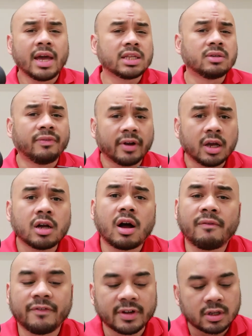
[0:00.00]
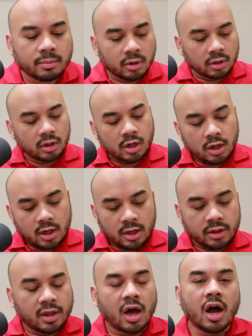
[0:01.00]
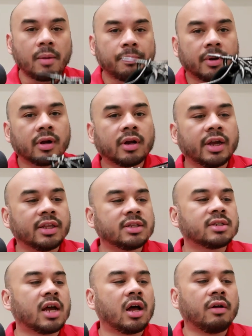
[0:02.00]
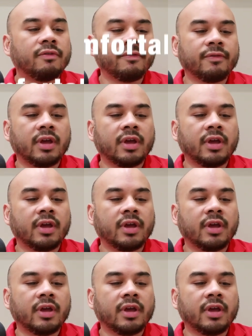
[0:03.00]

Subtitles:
It's very comfortable. The upper itself,